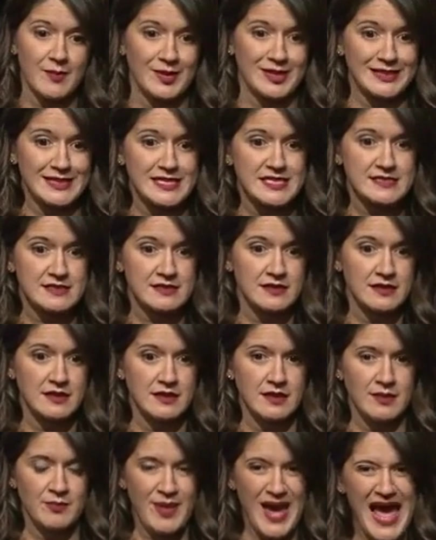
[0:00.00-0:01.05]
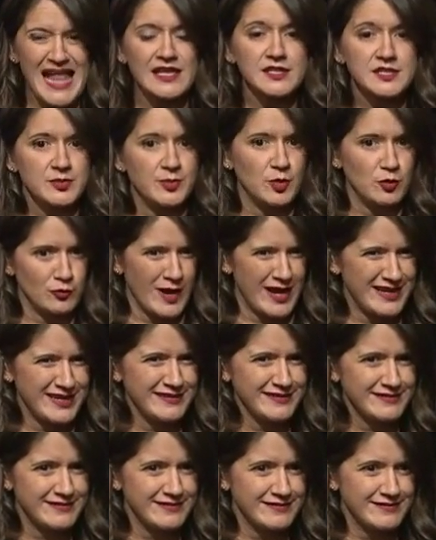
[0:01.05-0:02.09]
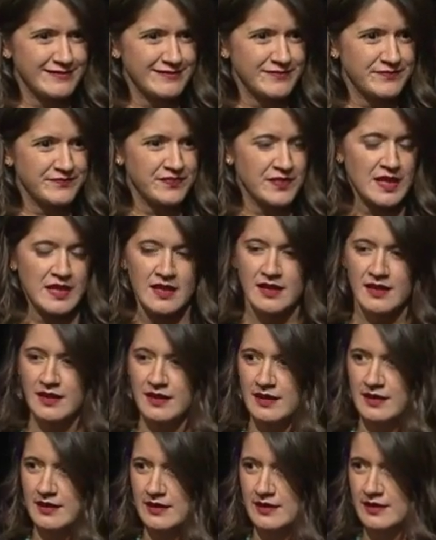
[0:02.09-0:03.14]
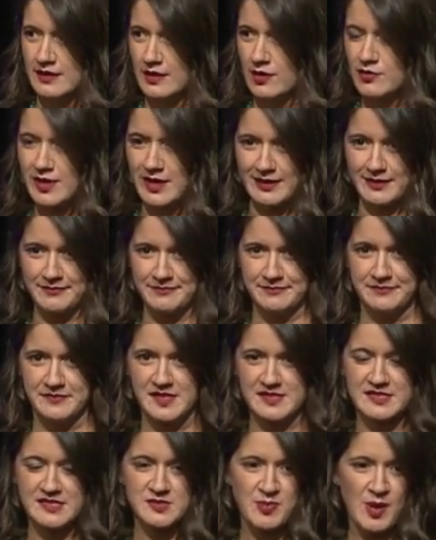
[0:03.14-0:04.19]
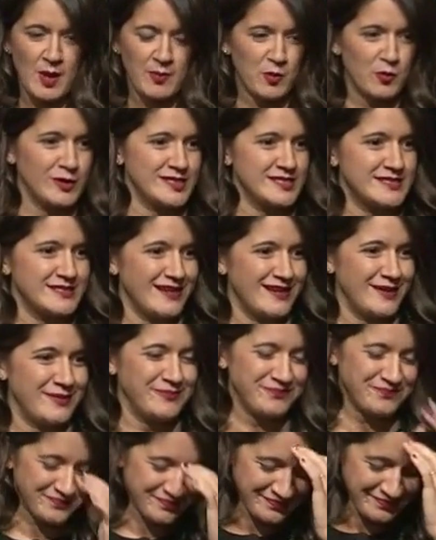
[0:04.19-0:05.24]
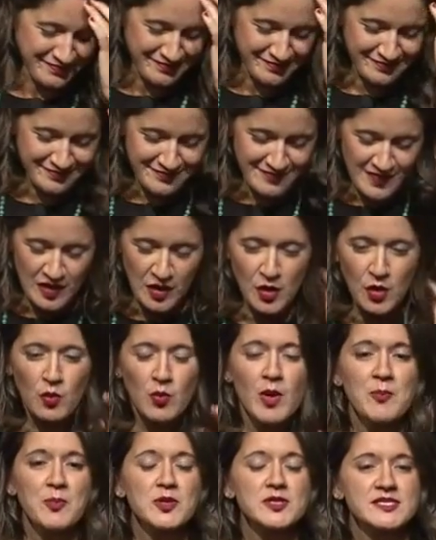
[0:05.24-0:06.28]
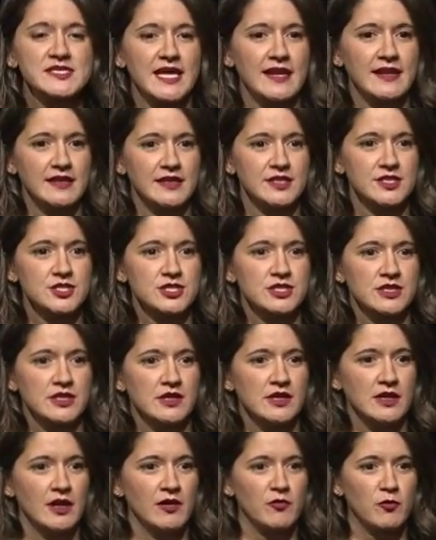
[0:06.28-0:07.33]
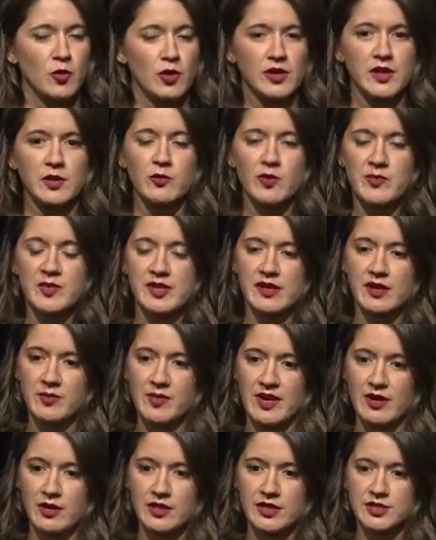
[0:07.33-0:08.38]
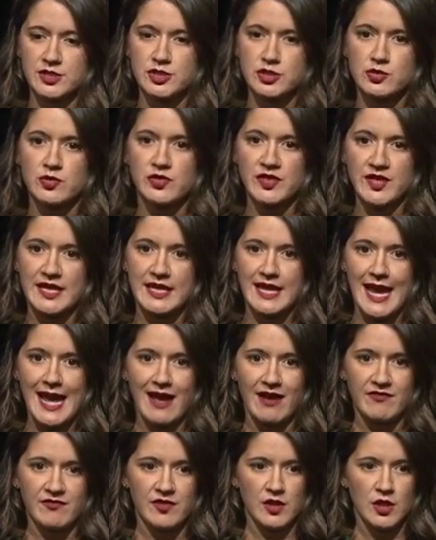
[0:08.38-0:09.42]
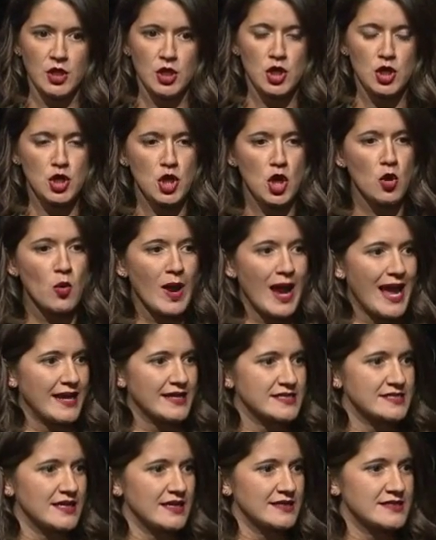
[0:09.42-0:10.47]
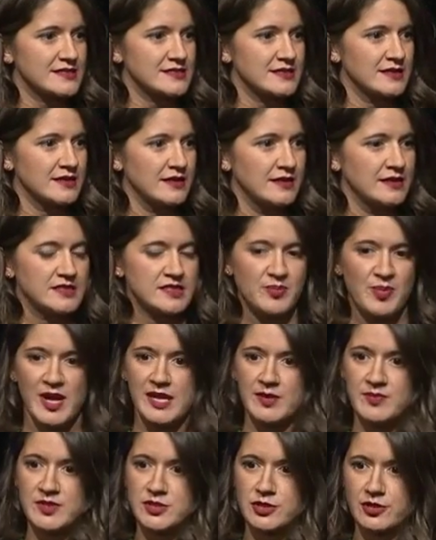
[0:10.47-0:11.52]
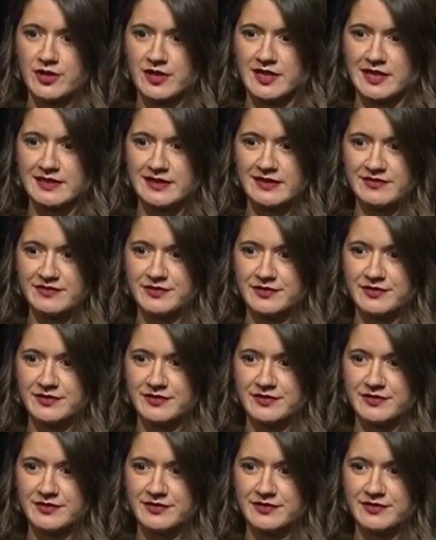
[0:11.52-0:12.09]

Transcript: at least palatable, right? Okay, this is pop quiz time. What percentage of working women in America do you think have no access to paid maternity leave?